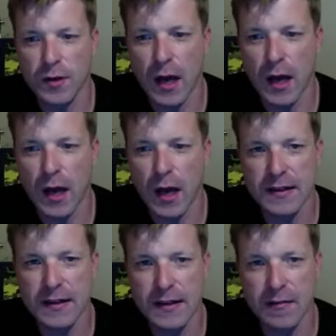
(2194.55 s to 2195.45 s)
We're not
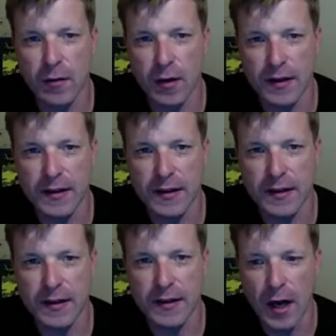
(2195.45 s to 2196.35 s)
taking into
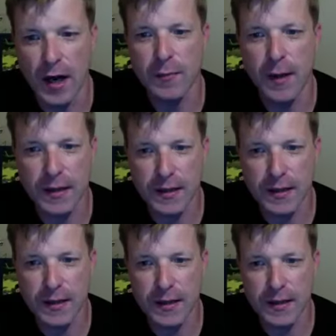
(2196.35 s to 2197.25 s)
account other
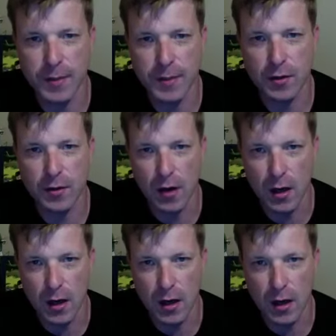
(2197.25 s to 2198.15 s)
medications that people are
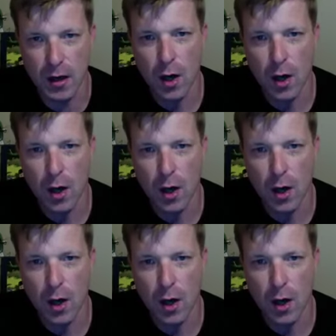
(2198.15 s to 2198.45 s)
on,